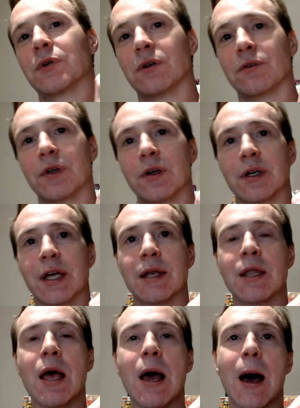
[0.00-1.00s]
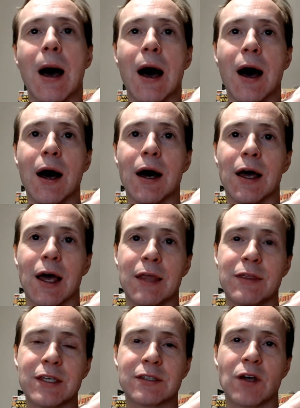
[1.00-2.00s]
over here again, uh, and
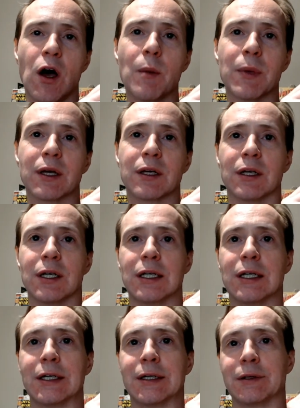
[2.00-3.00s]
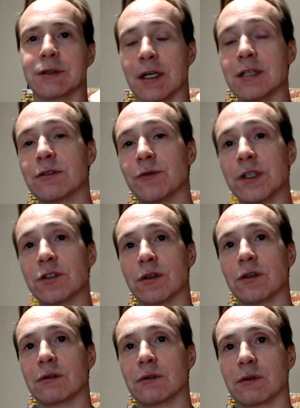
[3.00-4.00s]
this comic uh, does
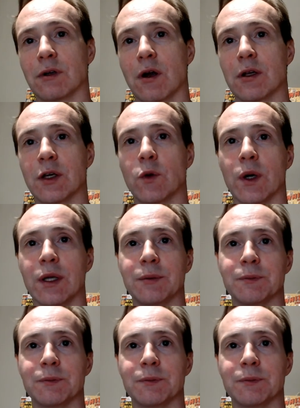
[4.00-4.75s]
feature Harley Quinn,